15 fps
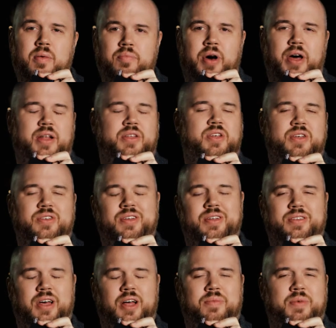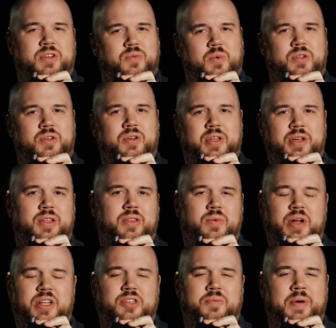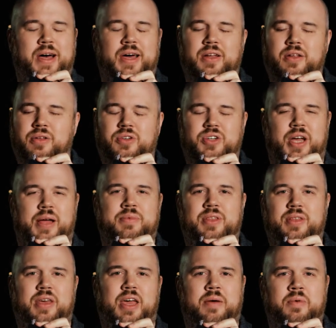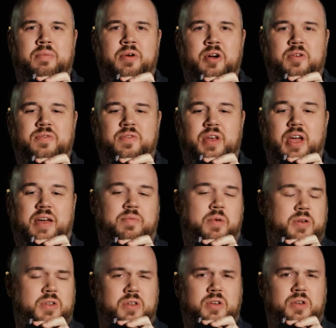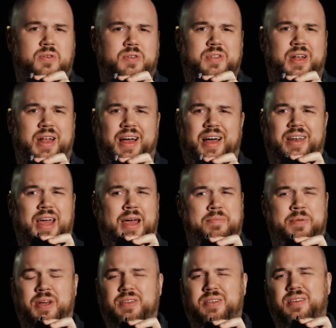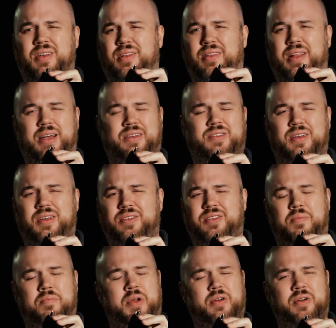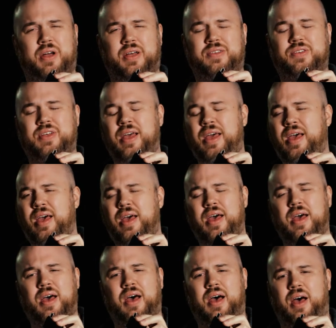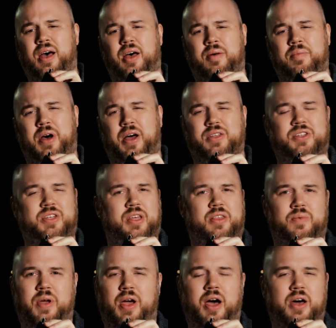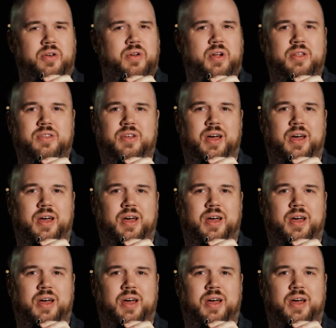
But it's easy to tell because once you click in the right spot, it'll jam to the camera perfectly. I personally used it on Epics, Alexas, Amiras, on C300s,